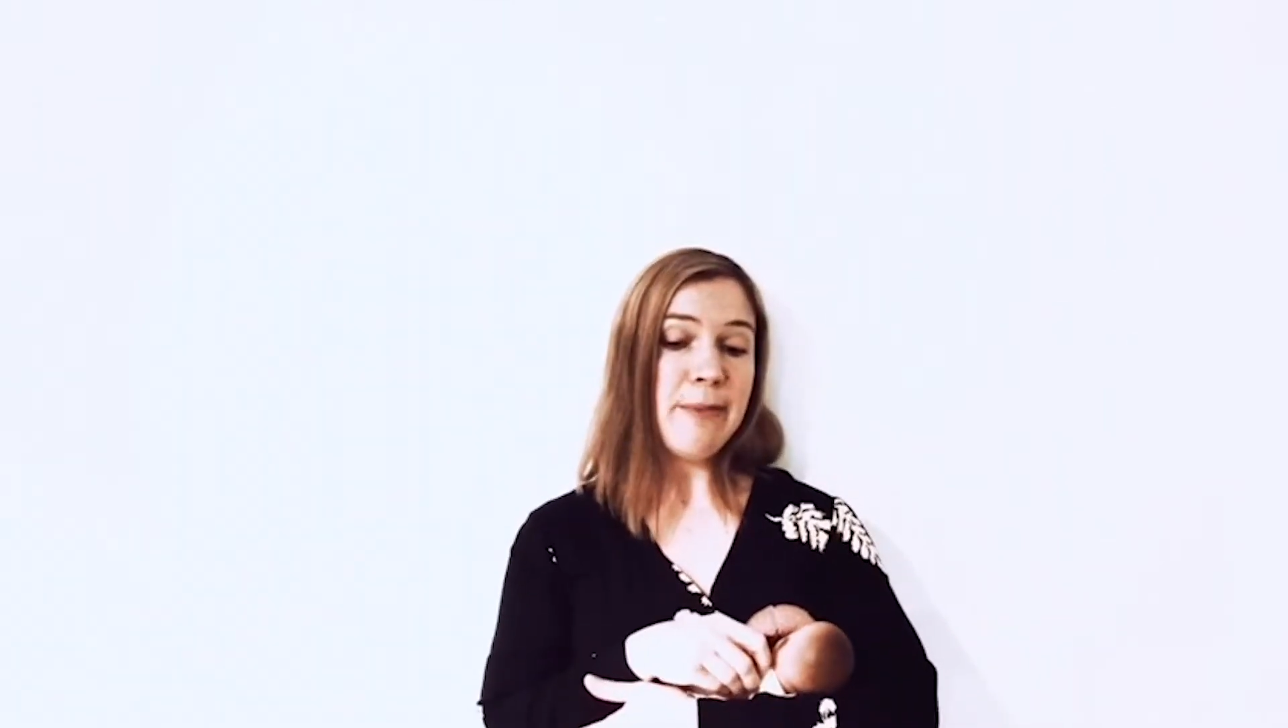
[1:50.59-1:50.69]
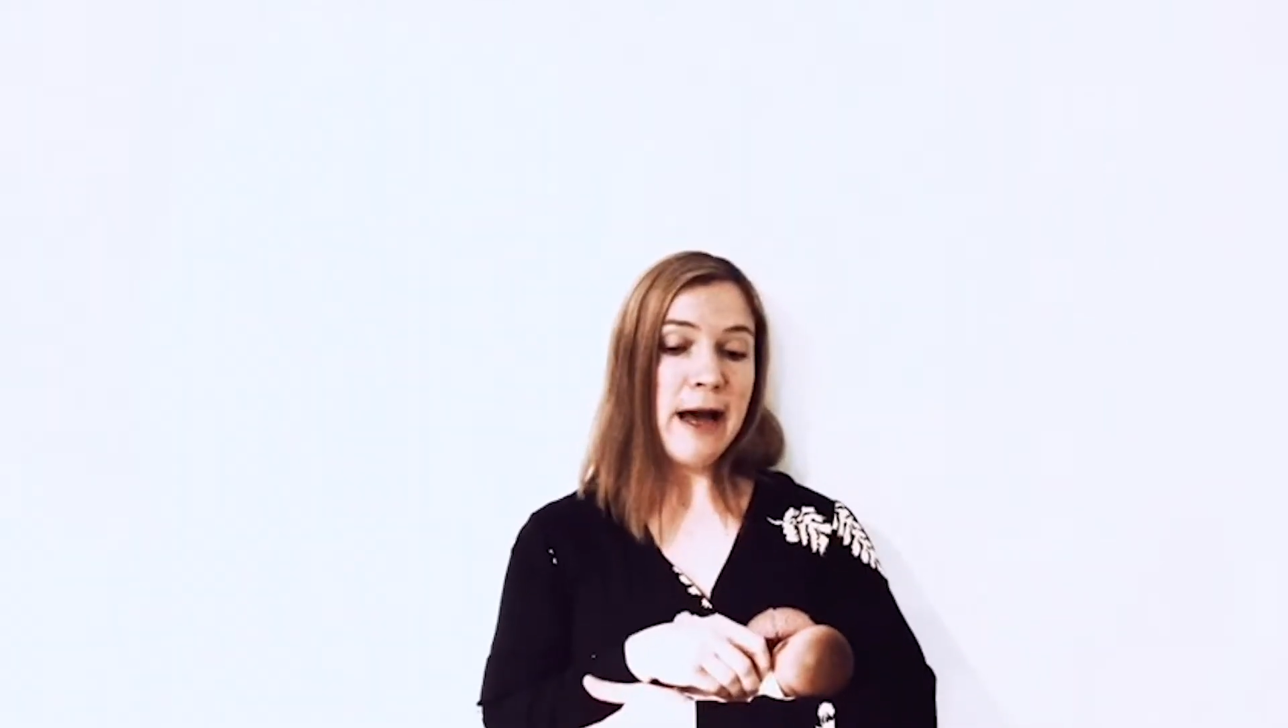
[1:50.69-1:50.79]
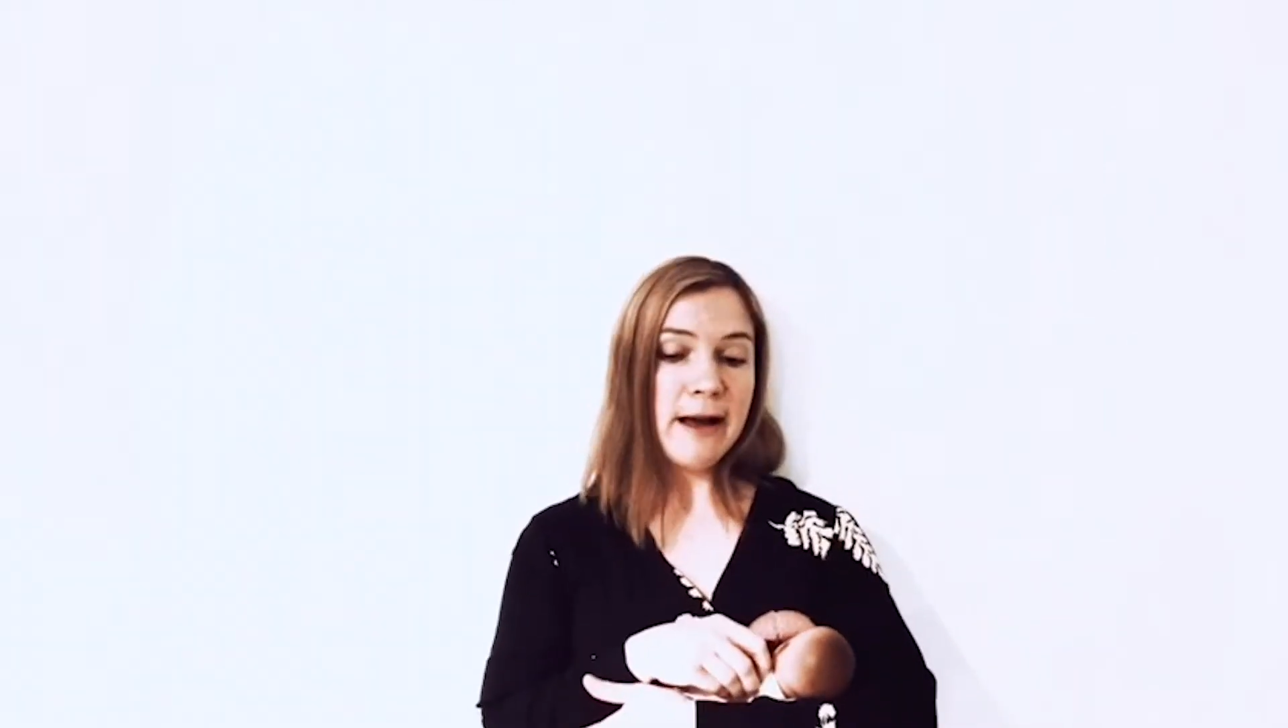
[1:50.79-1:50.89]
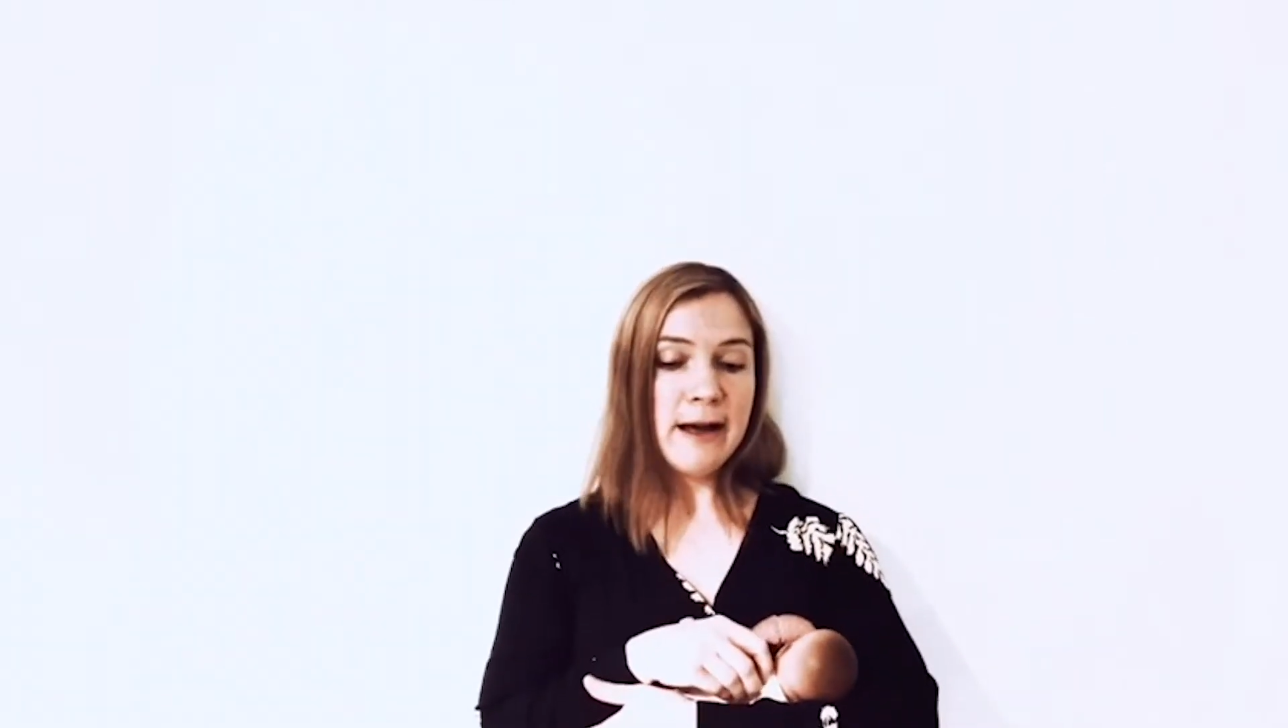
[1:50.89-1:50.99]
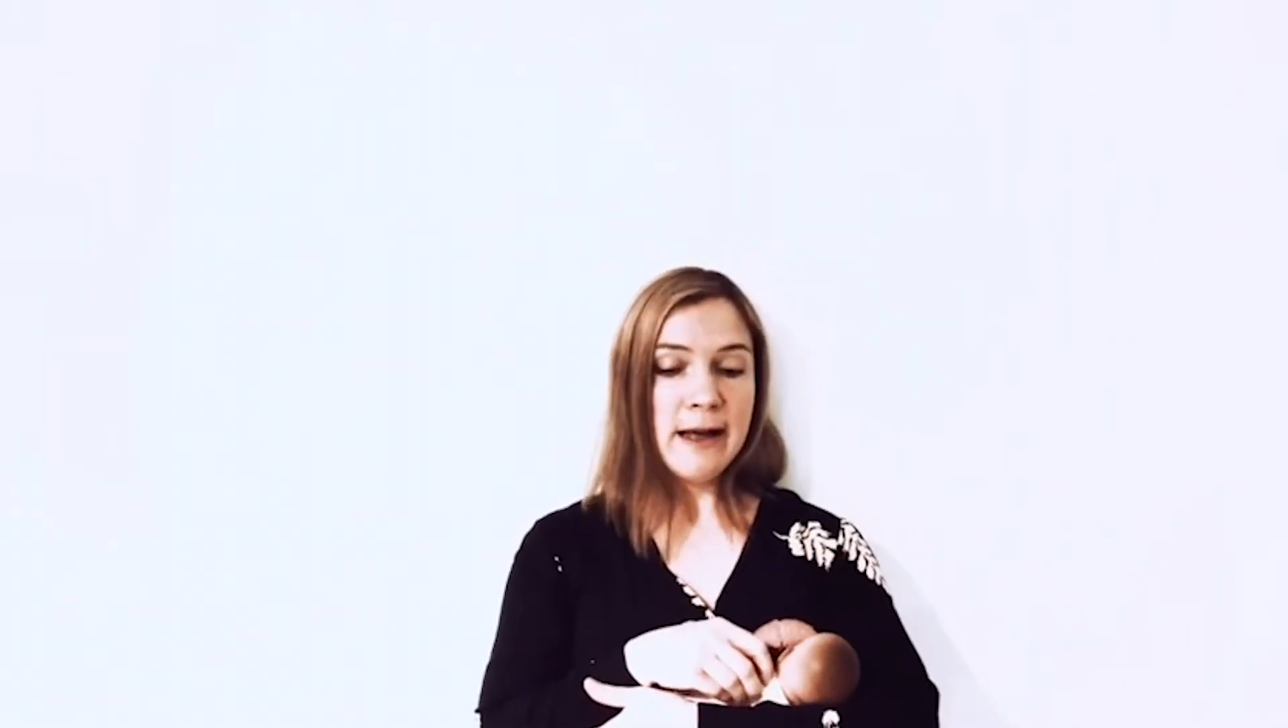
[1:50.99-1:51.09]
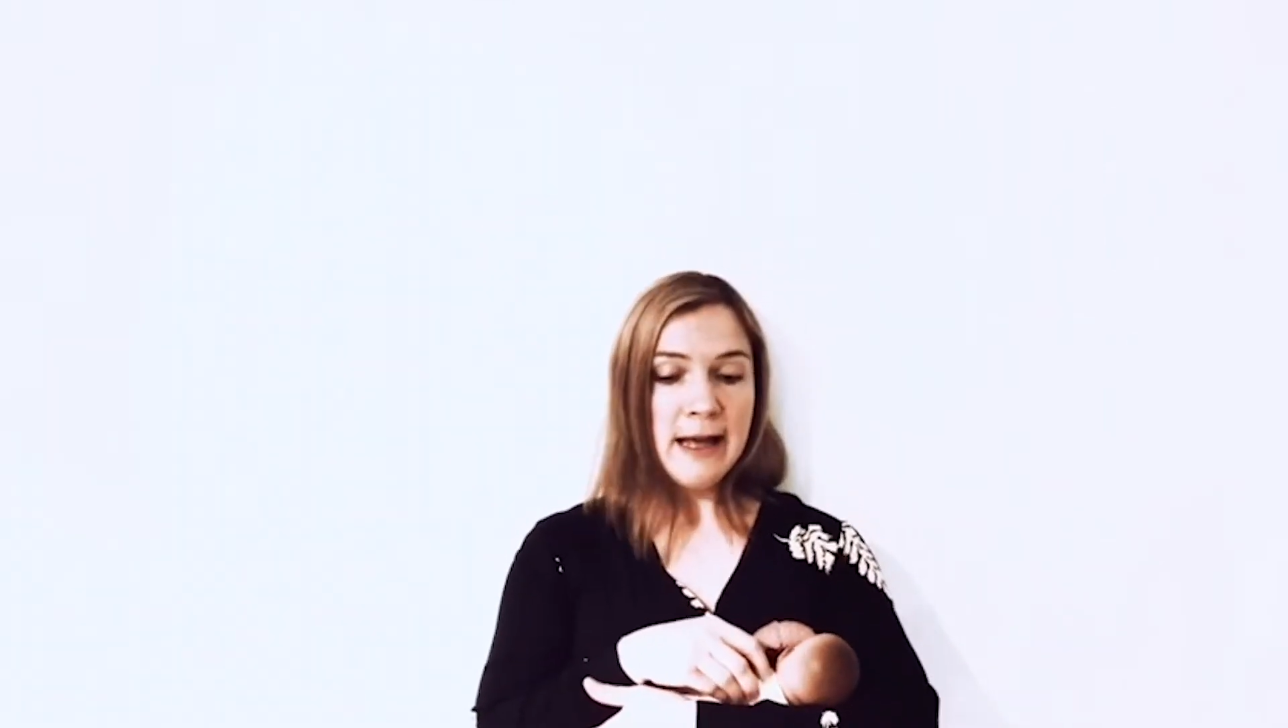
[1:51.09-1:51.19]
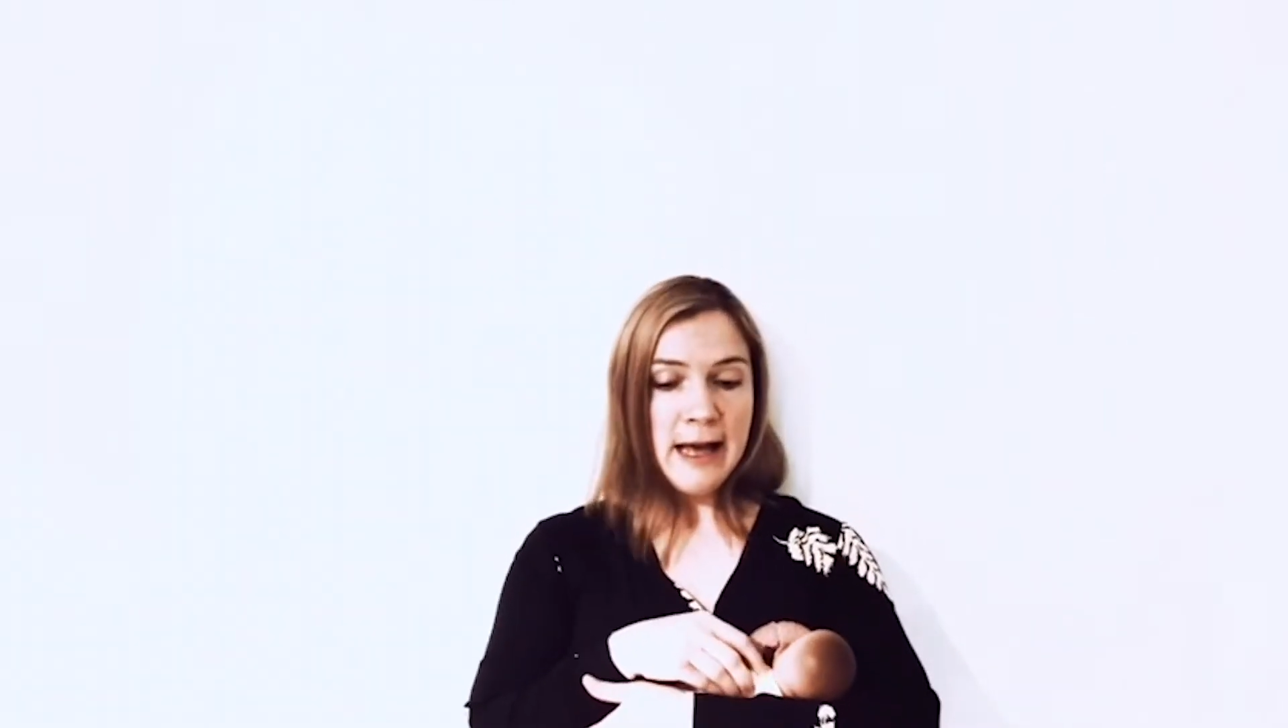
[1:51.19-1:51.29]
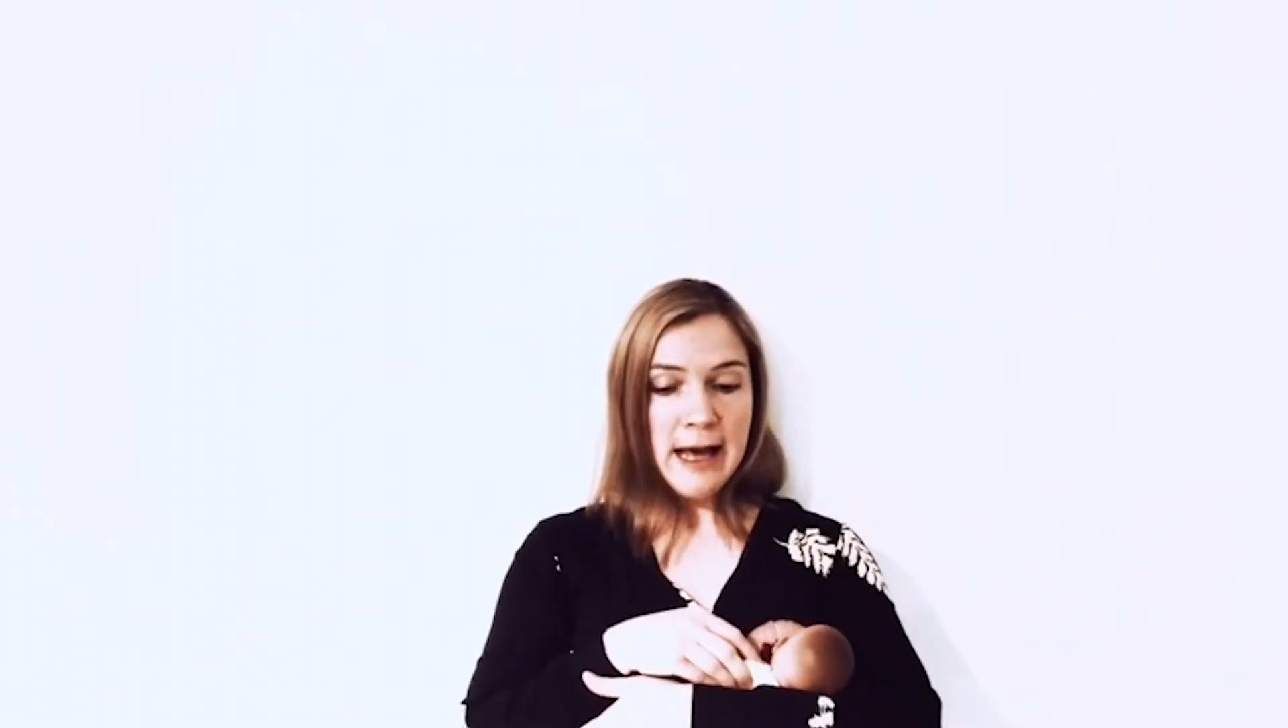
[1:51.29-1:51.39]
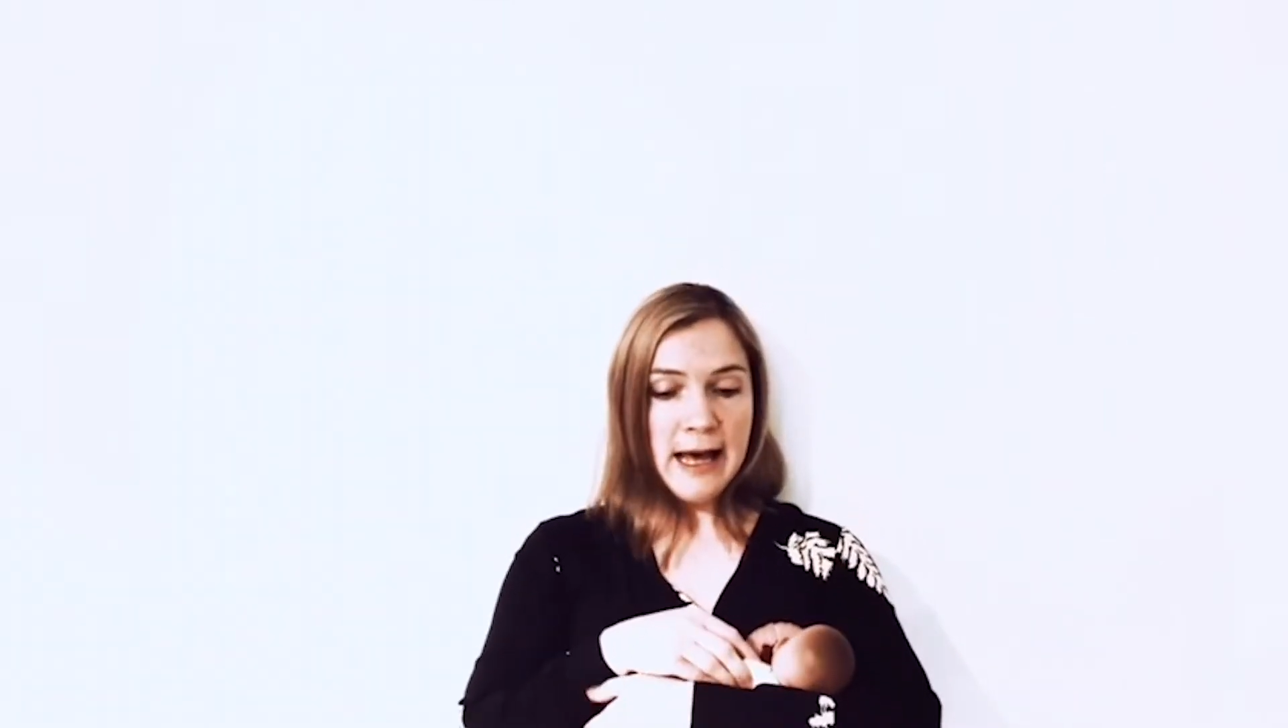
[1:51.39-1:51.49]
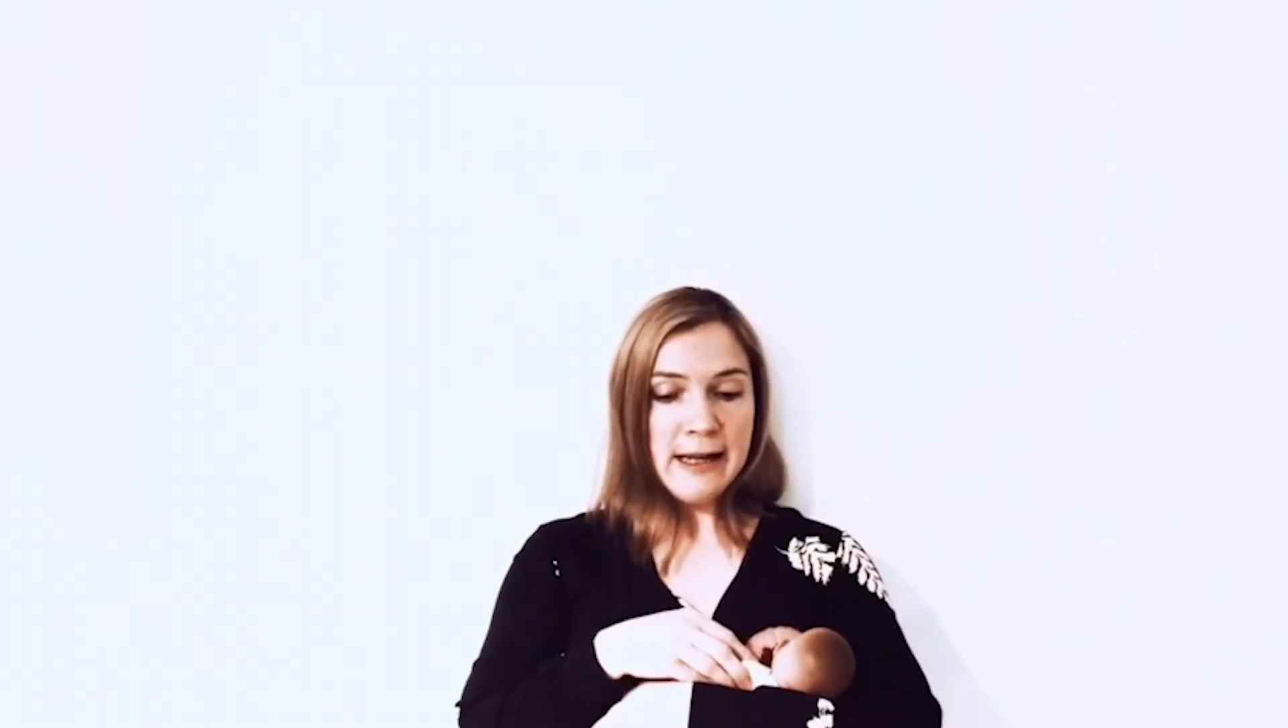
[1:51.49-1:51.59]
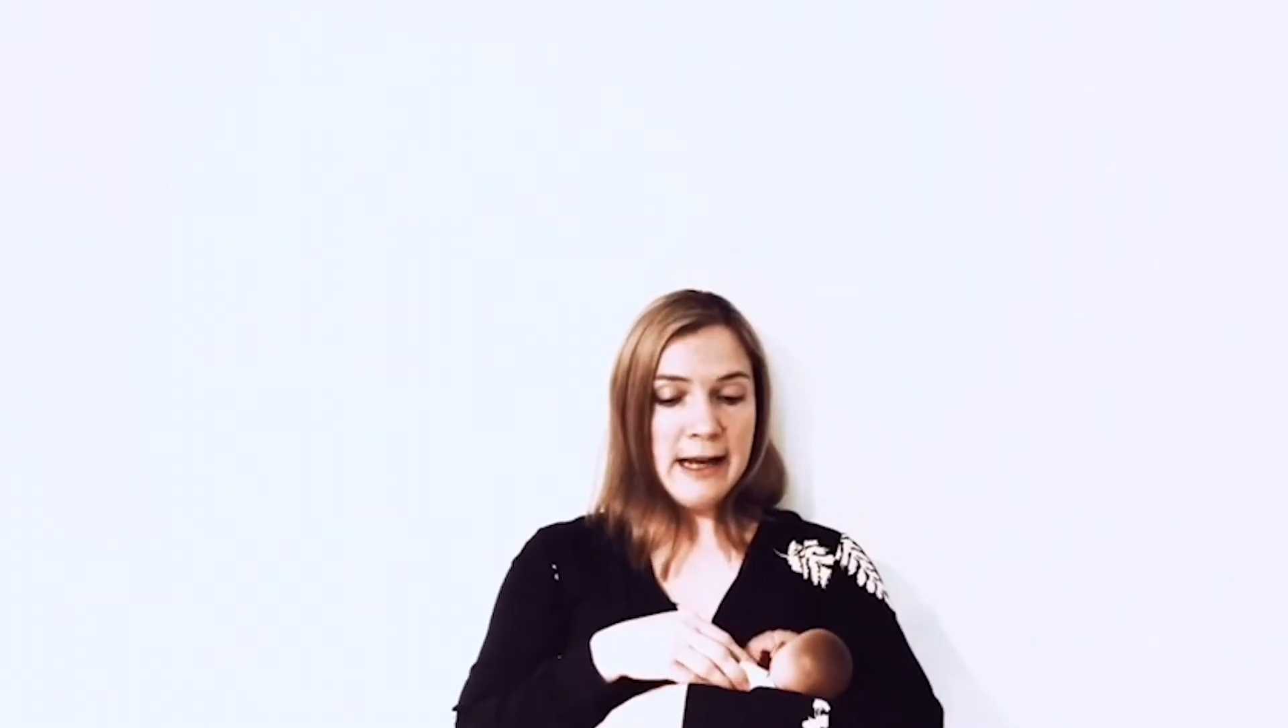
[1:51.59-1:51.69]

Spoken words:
back and